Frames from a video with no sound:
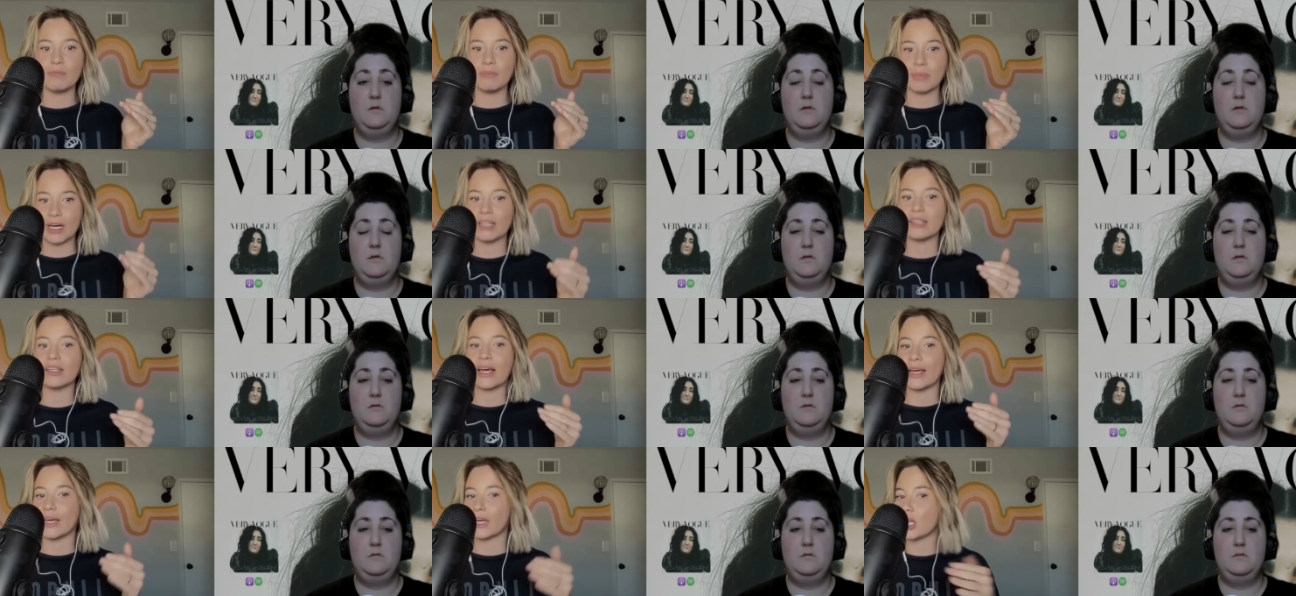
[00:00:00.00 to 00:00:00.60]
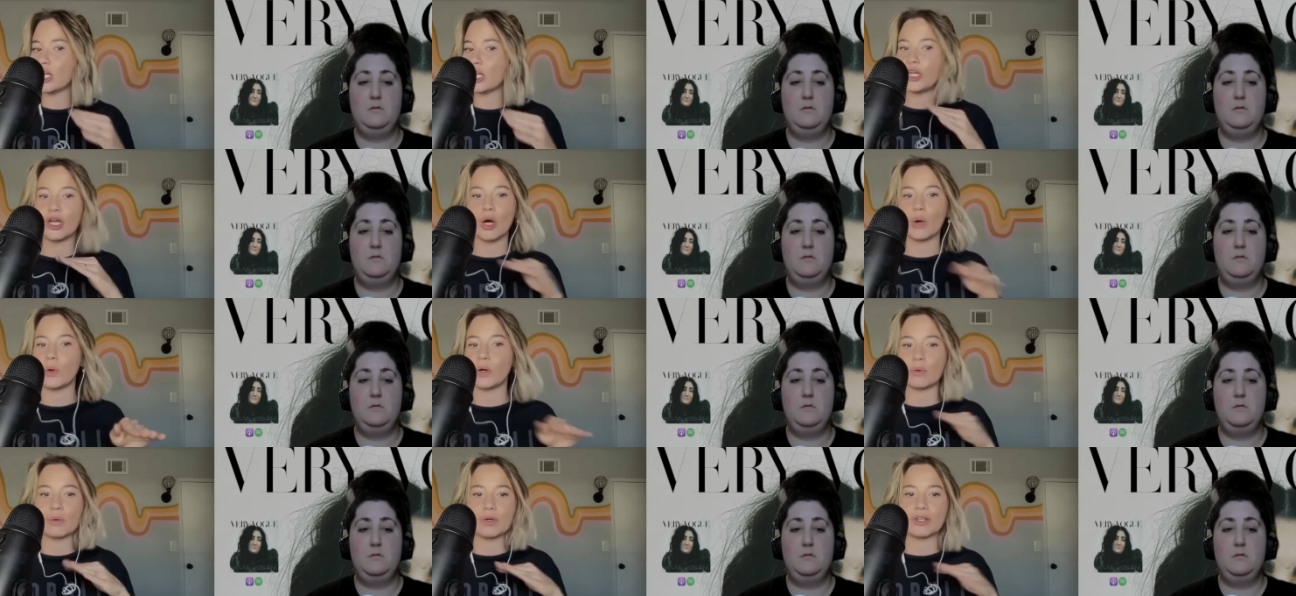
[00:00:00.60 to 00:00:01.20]
Speaker 1: but like no
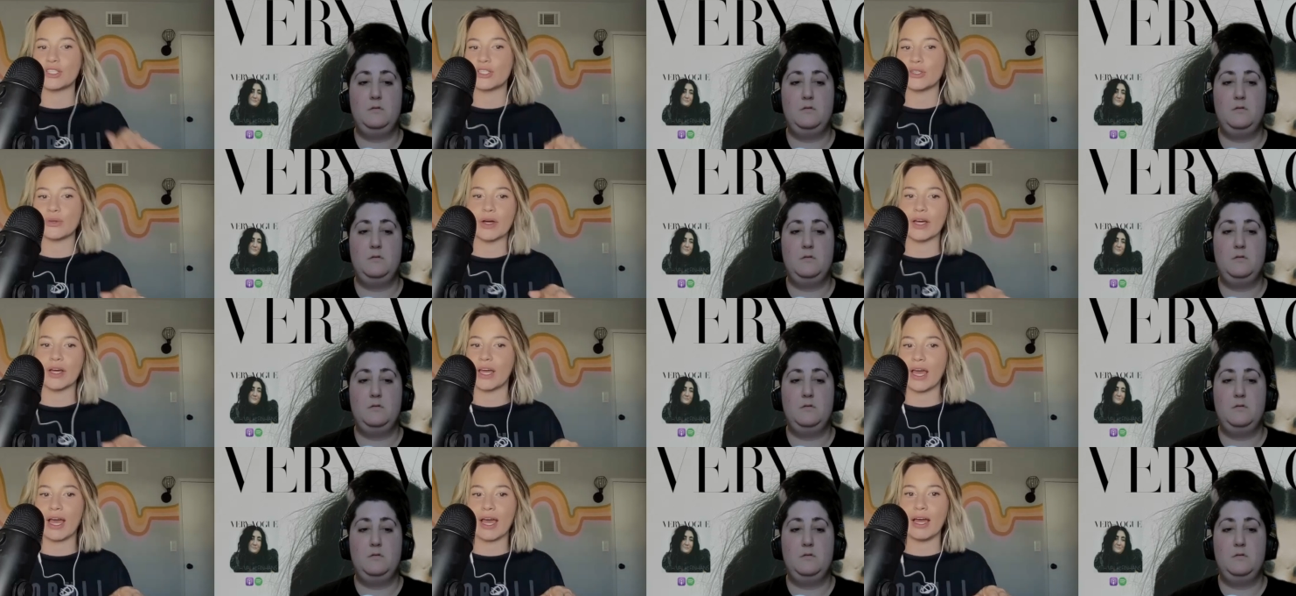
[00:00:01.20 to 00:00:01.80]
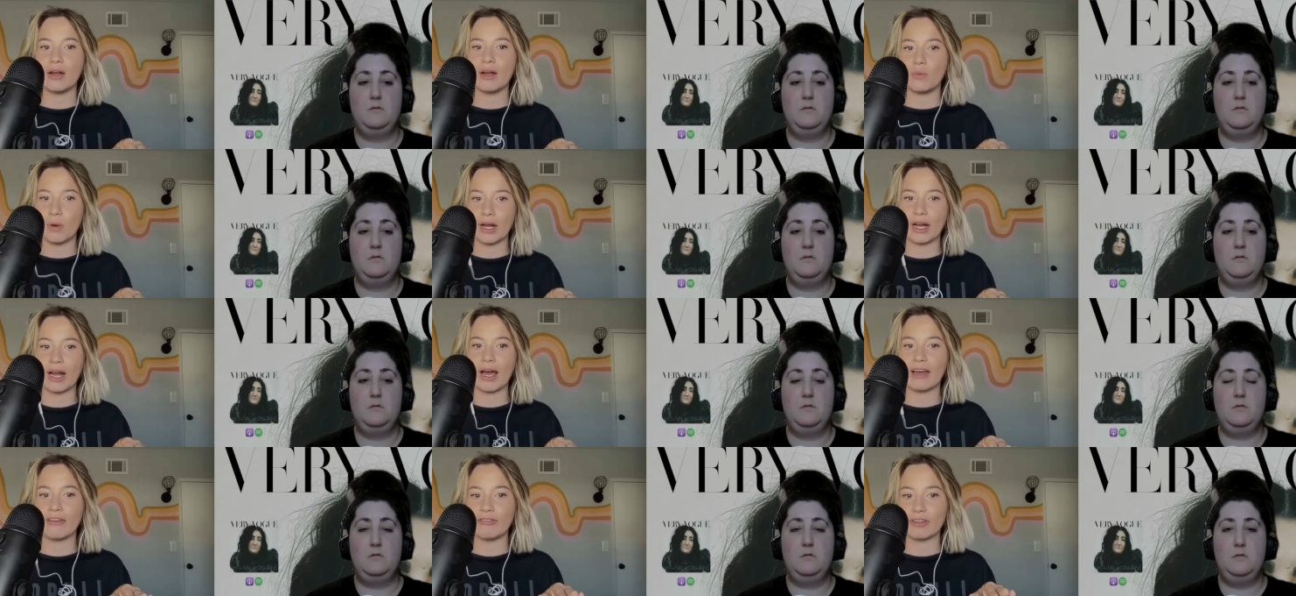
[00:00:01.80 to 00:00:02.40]
one was doing it when
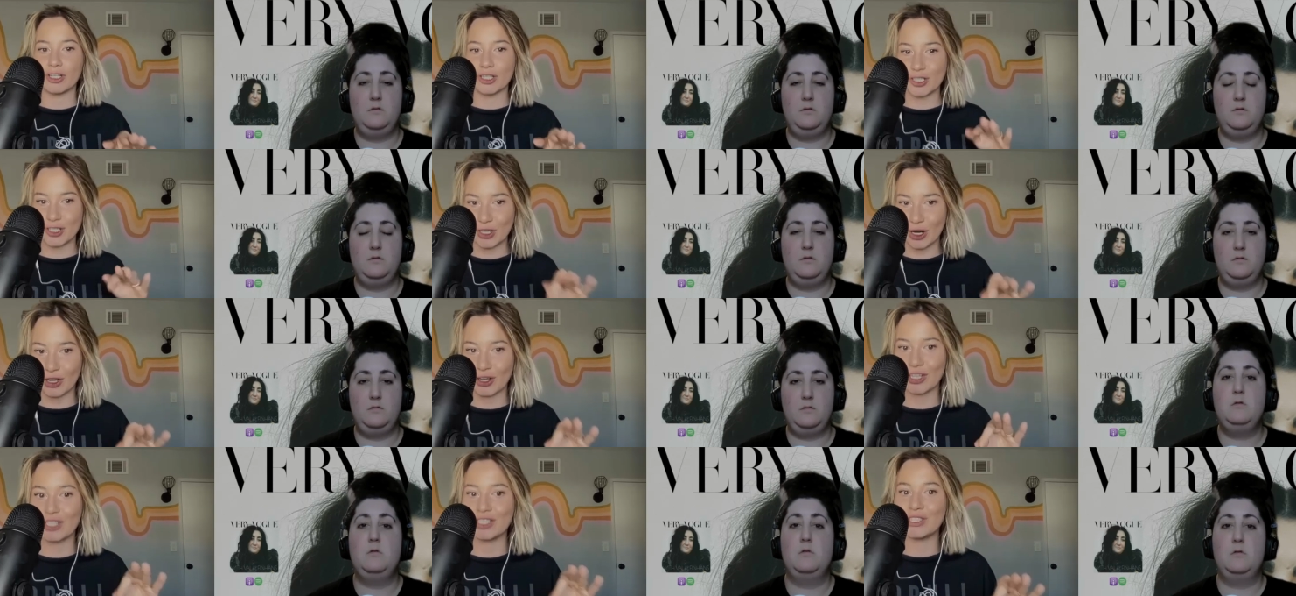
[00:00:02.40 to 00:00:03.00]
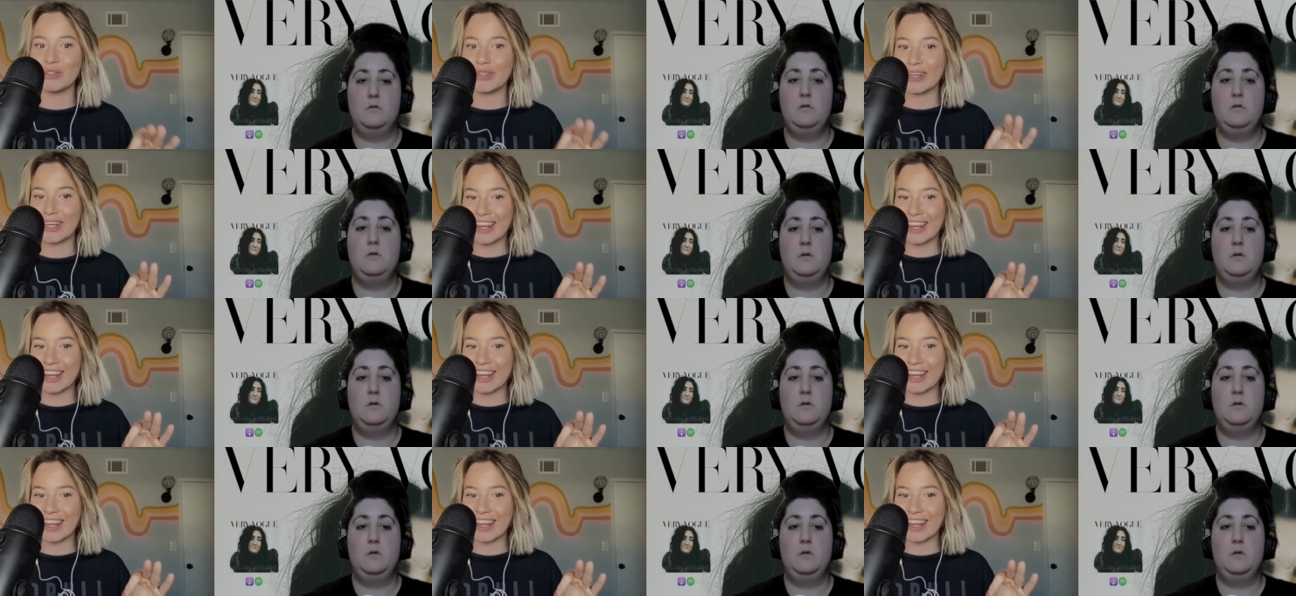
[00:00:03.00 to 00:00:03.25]
I first started doing